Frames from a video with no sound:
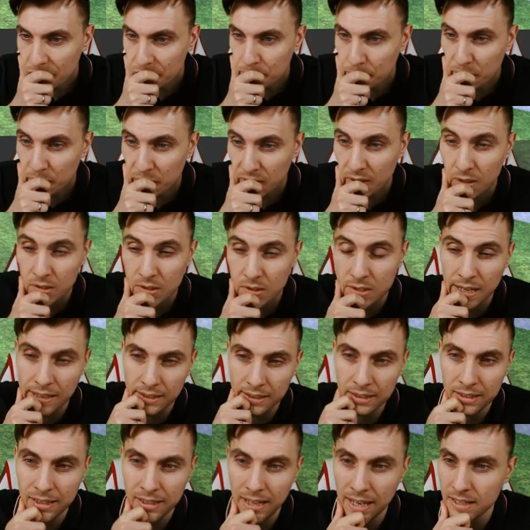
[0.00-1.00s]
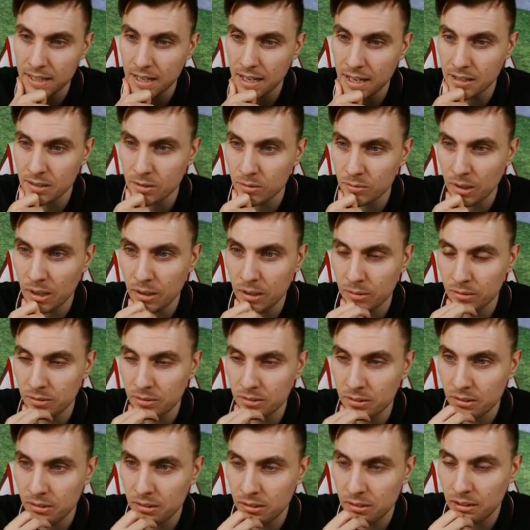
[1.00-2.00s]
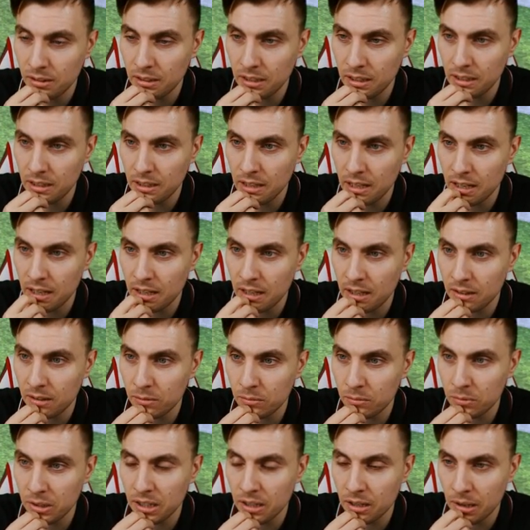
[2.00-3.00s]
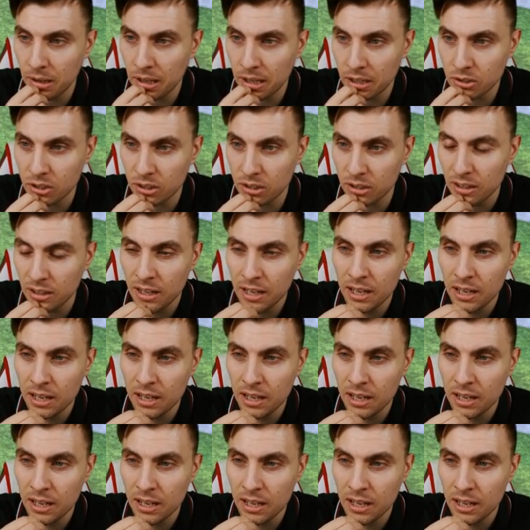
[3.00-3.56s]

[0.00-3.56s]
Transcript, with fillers: because that then gets around the uh, the redirection.